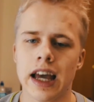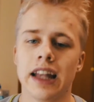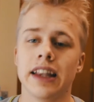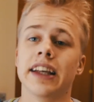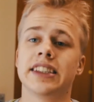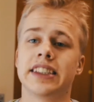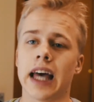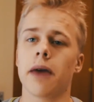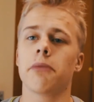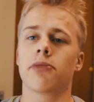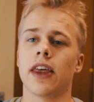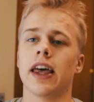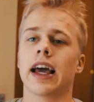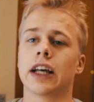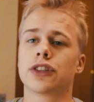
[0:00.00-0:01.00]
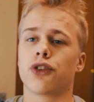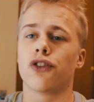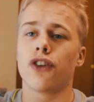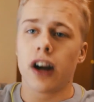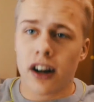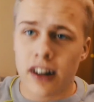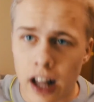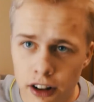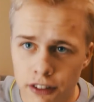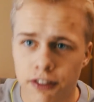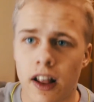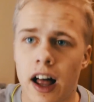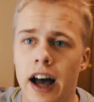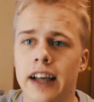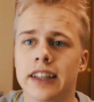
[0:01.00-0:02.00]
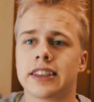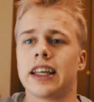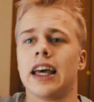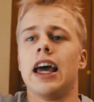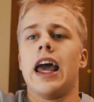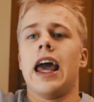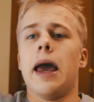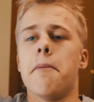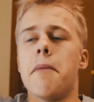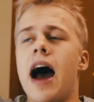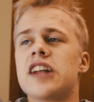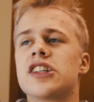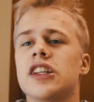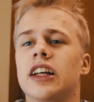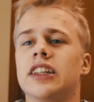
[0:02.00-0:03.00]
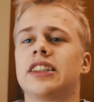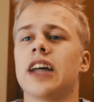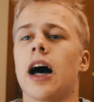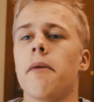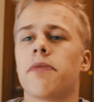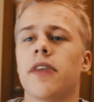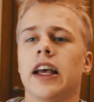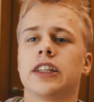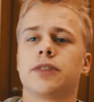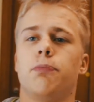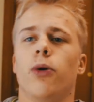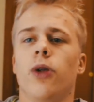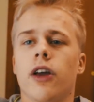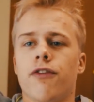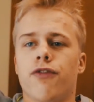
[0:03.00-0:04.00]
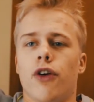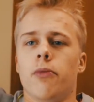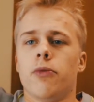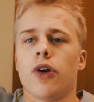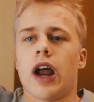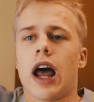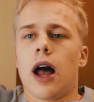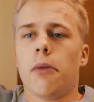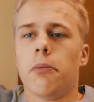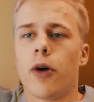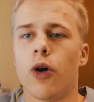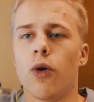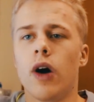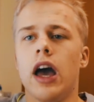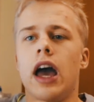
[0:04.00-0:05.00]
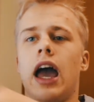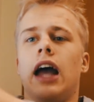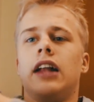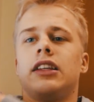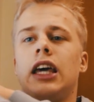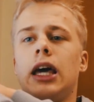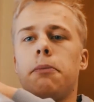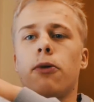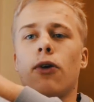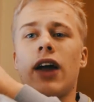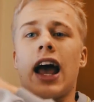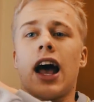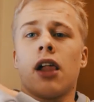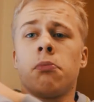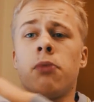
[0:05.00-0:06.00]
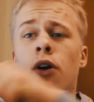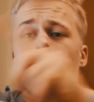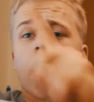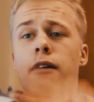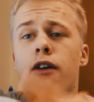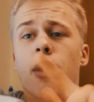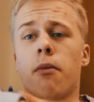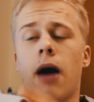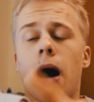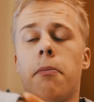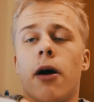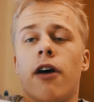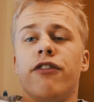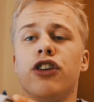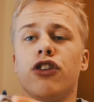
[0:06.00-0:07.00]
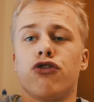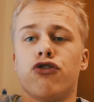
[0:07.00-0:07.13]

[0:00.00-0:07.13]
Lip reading: the same thing as for rear delt flies, imagine that something's pulling from your elbow and keep your elbow above your